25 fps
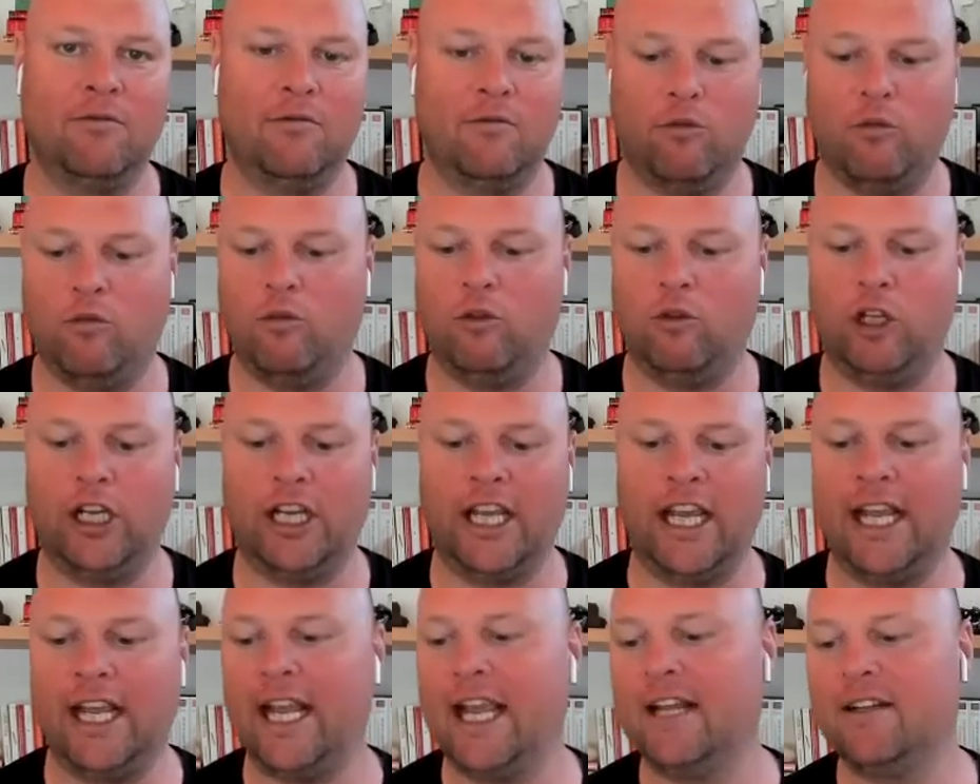
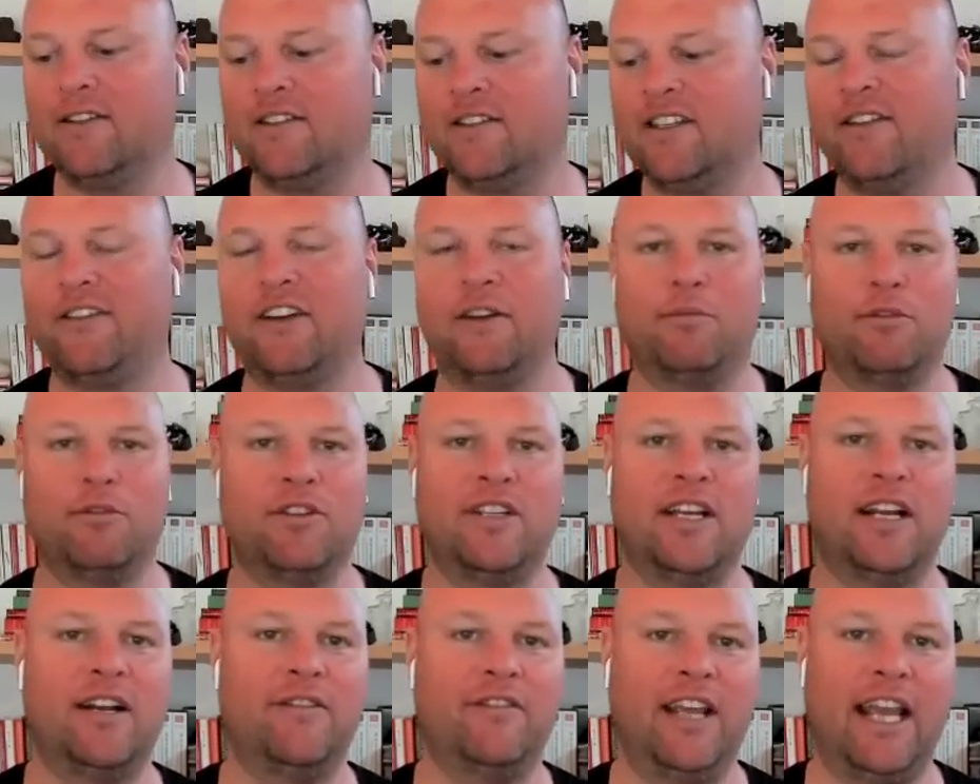looking at
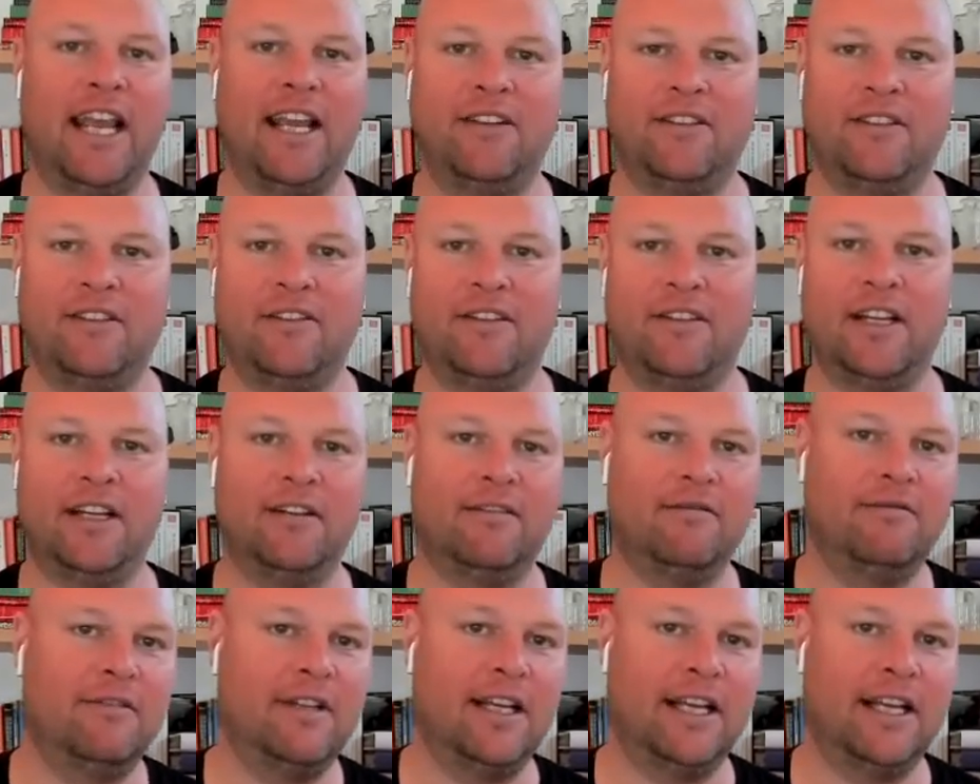70% of cases that